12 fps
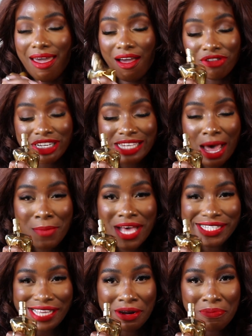Every time I
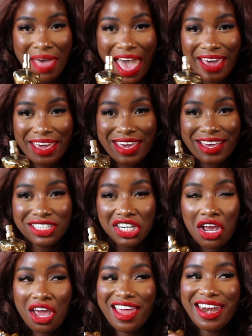send a package,
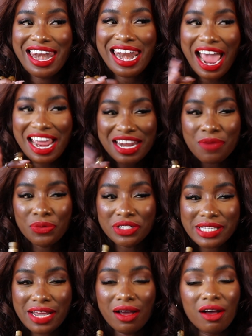90%,